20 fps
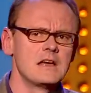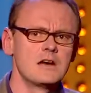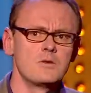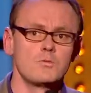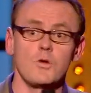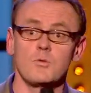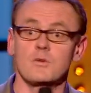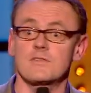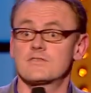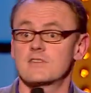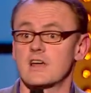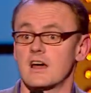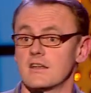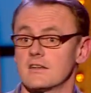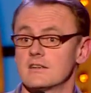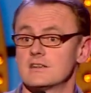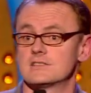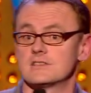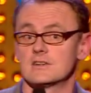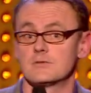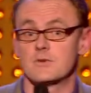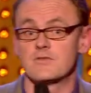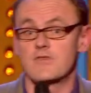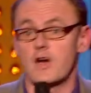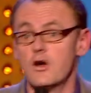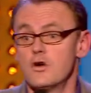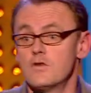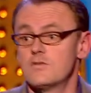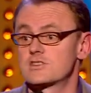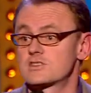What we've done, he said, we've
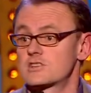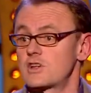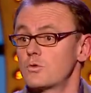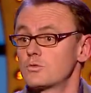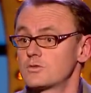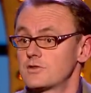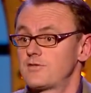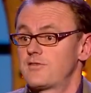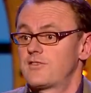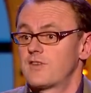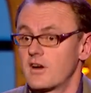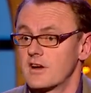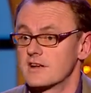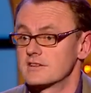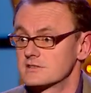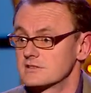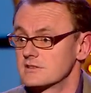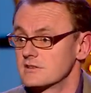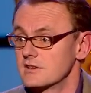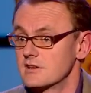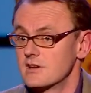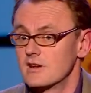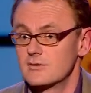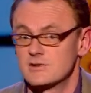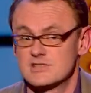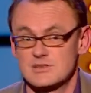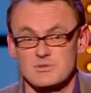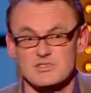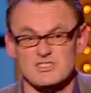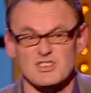oversold the flight. He
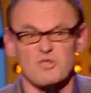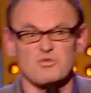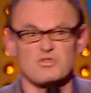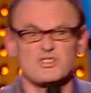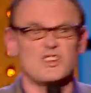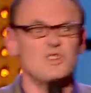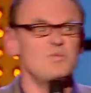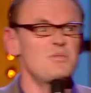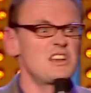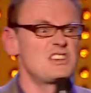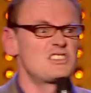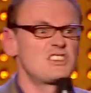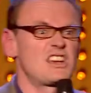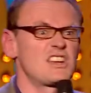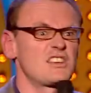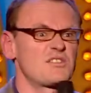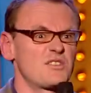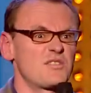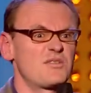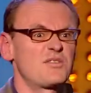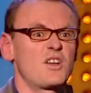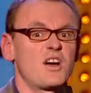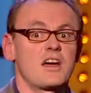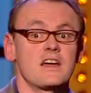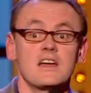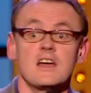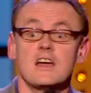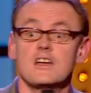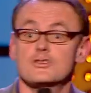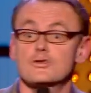said, we sold too many tickets for the flight,
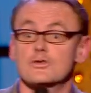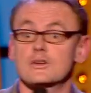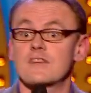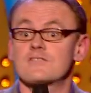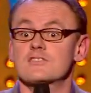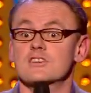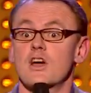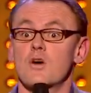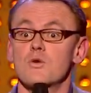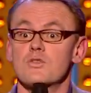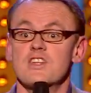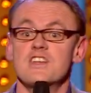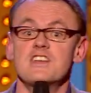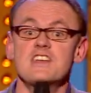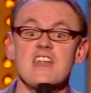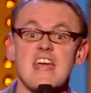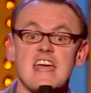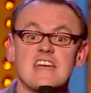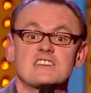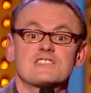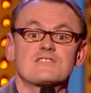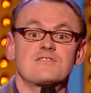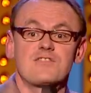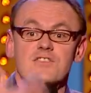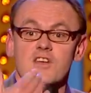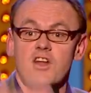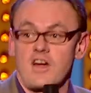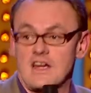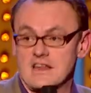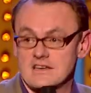so you're going to have to go on the next
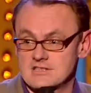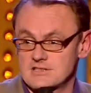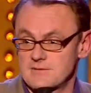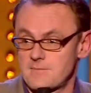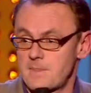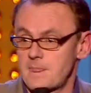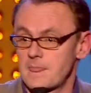flight.